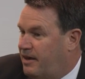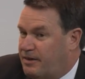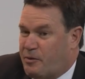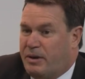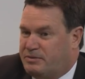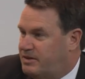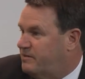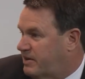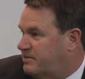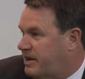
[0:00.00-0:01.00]
And crime
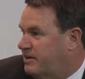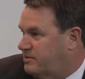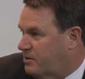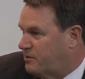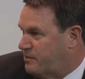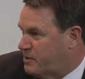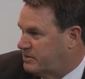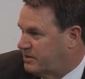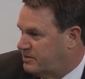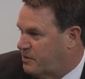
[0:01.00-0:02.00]
scene investigators are a
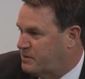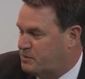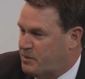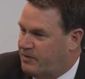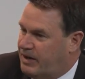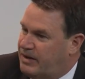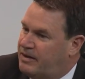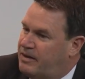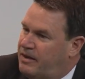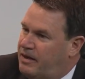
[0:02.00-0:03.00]
forensic service
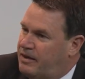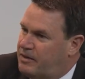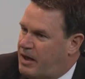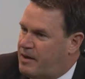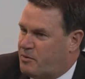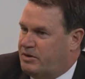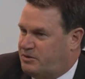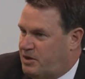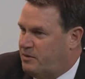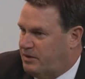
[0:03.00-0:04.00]
provider. They
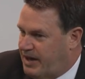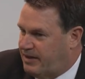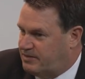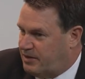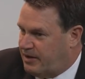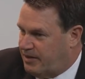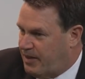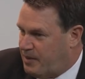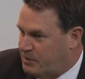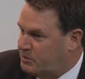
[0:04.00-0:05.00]
operate generally outside of the
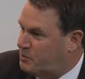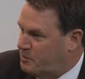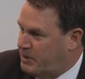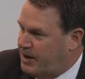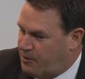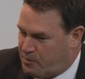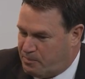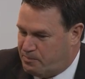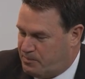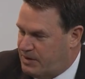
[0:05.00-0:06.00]
laboratory, but now are
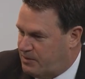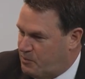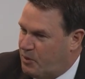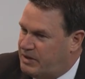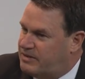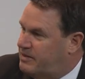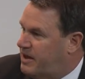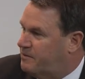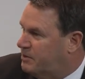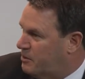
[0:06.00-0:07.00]
being brought into
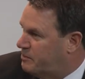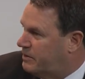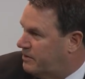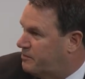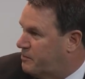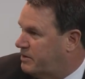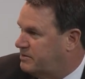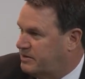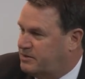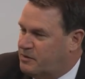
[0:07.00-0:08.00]
the envelope under
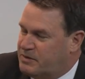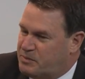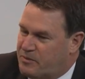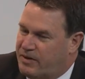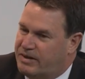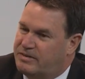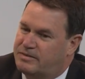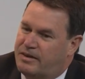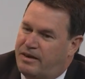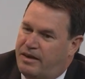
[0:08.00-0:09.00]
forensic service
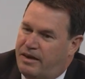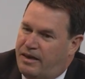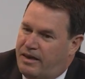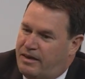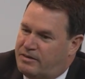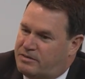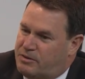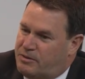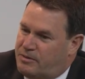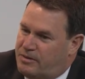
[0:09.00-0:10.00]
providers.
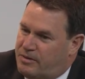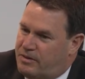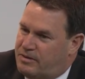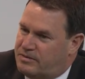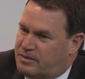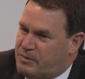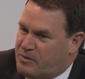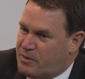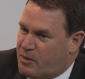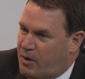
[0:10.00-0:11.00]
So some
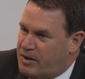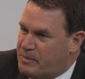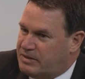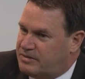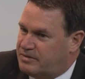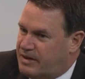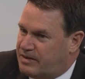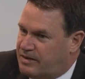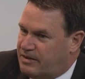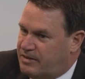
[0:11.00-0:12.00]
requirements
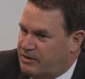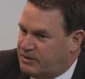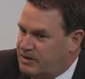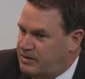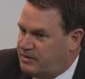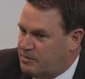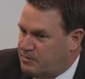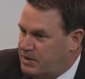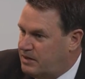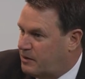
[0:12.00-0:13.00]
that uh, they'll need to
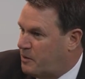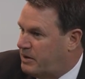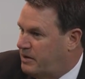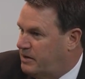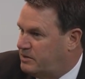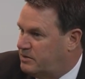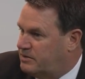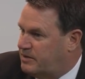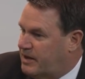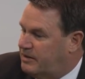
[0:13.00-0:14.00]
meet
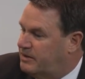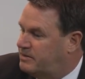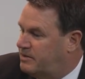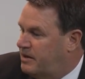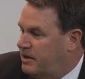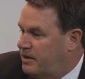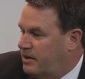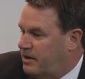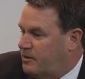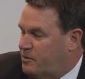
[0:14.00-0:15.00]
accreditation standards
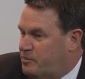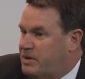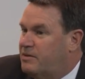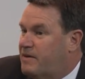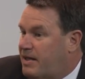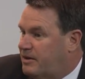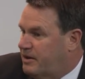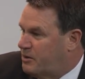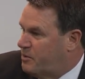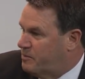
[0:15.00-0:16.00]
uh, will be to
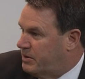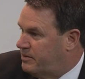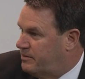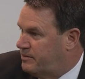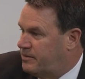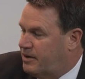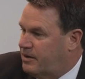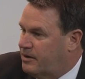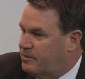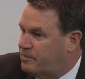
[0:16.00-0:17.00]
validate equipment,
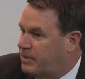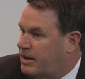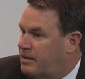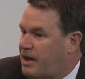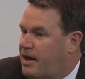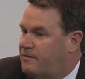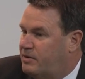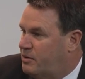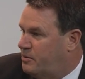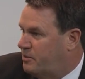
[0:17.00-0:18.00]
um, have
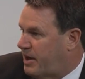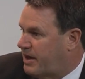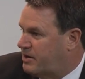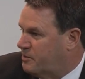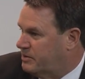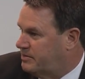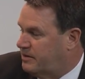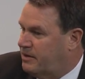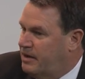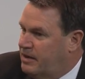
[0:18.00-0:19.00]
known
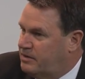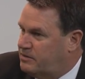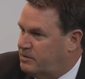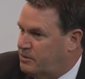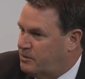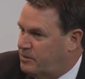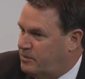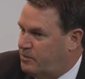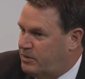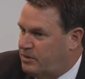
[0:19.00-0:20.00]
accuracy. So
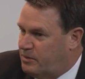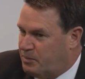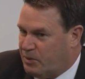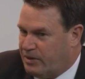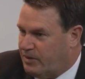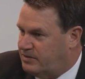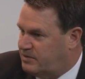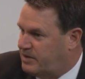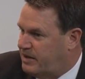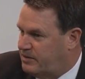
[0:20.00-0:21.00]
when you deploy a
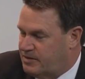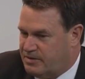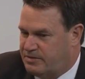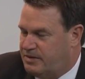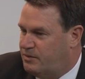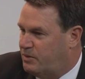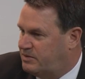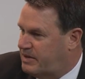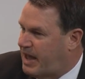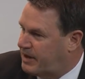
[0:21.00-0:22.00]
laser scanner to the scene,
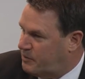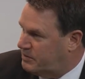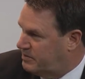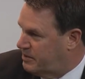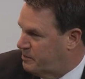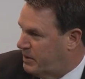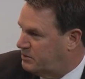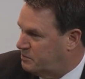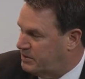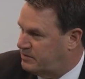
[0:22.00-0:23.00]
what's the accuracy of the
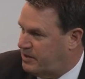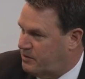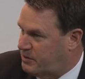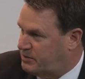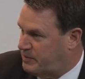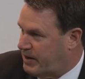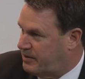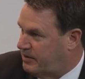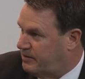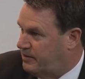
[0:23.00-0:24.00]
measurements that you're
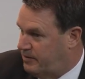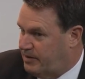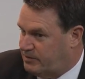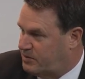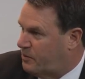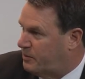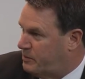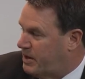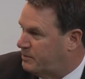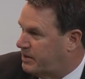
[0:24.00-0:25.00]
expected it's going
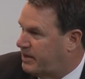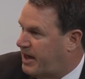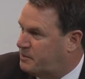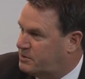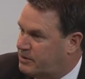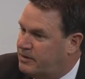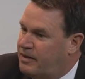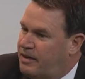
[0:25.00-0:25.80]
to be able to capture?